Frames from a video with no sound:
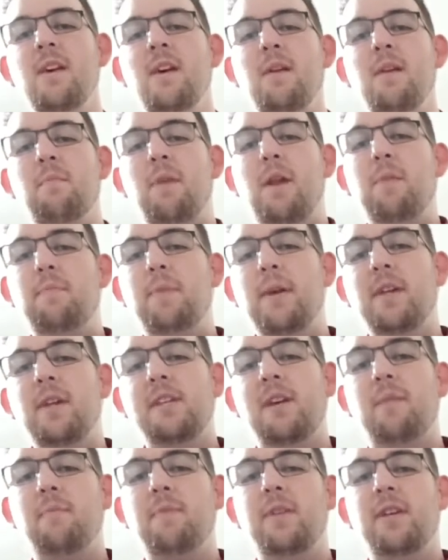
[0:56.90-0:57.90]
But I picked
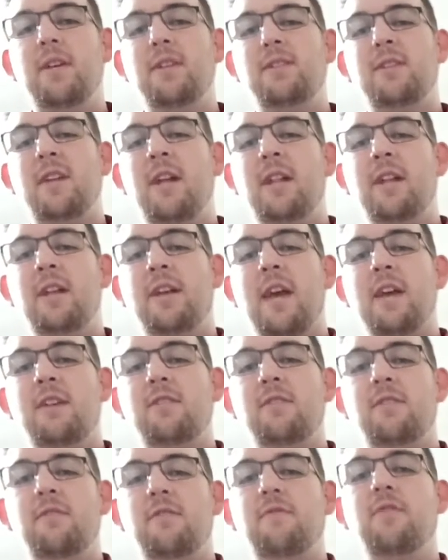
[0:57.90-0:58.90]
up this
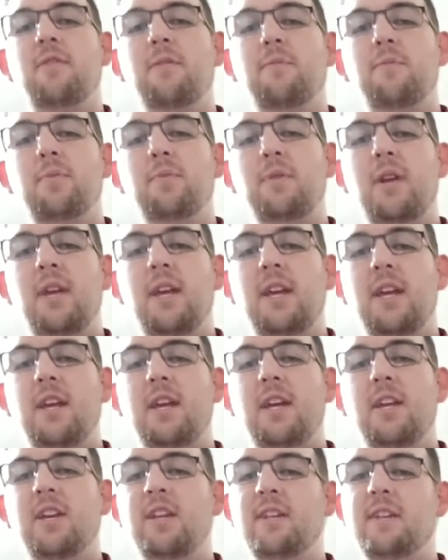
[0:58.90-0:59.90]
Telecaster for a pretty
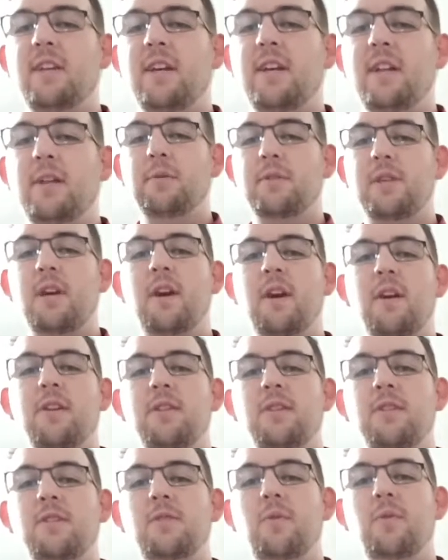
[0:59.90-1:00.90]
good deal.
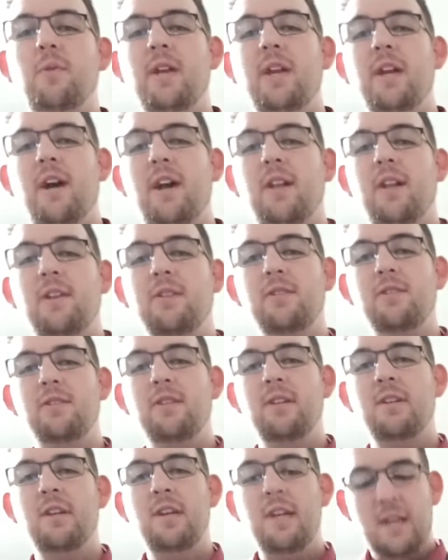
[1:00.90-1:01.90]
$120,
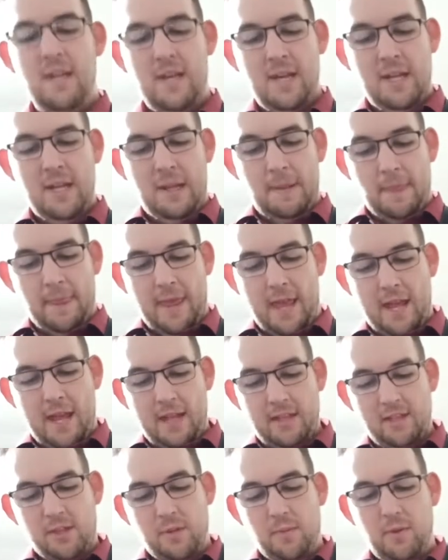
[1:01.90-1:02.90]

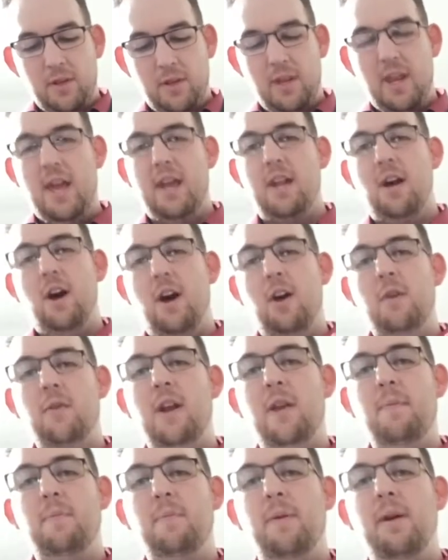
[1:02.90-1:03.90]
and someone had
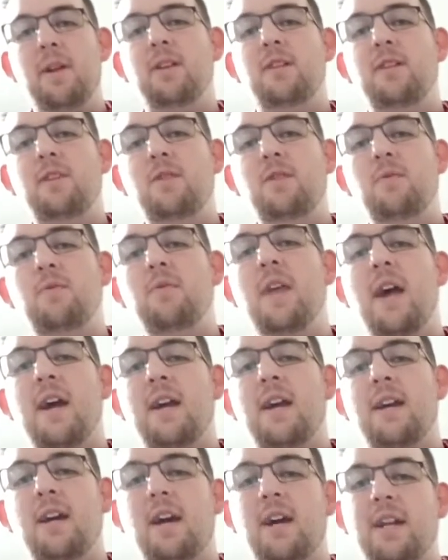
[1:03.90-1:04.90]
already put a new
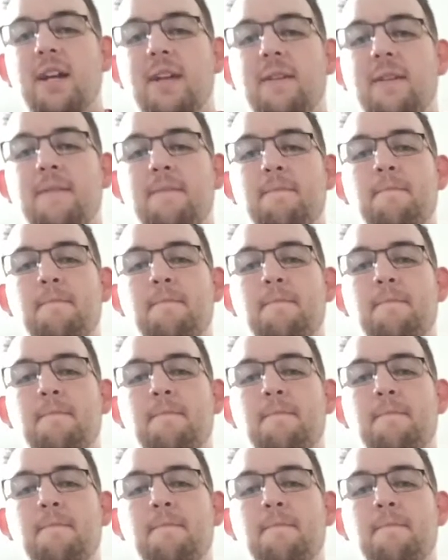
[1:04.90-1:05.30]
neck on it.